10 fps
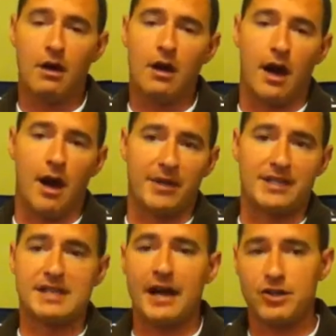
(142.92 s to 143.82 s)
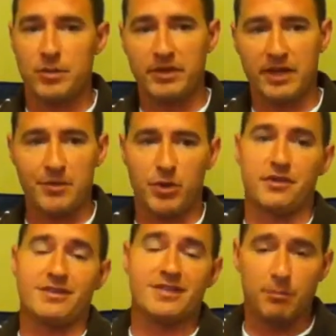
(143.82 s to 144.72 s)
A designer should be able to come to you with
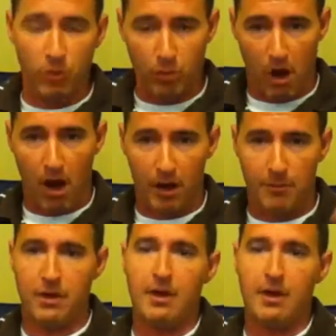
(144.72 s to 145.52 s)
a simple mock-up,